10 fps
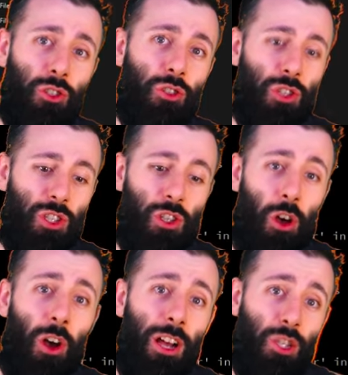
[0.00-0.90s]
you just
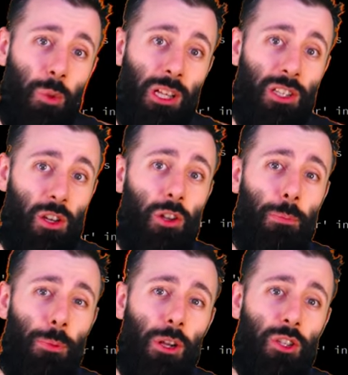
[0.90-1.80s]
saw, as well as all the
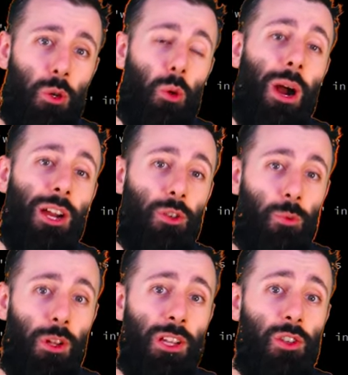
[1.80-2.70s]
plugins required to
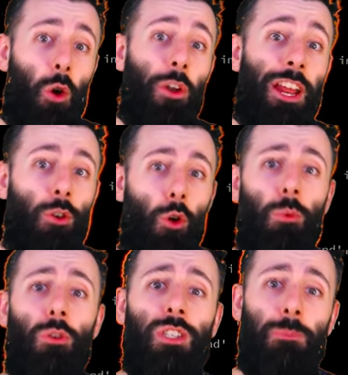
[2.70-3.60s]
run it on a
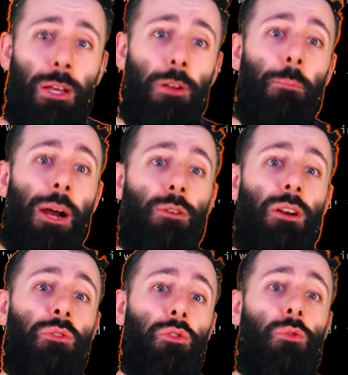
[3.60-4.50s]
normal Spigot
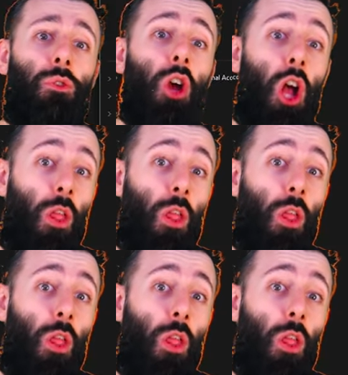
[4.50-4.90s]
Minecraft server,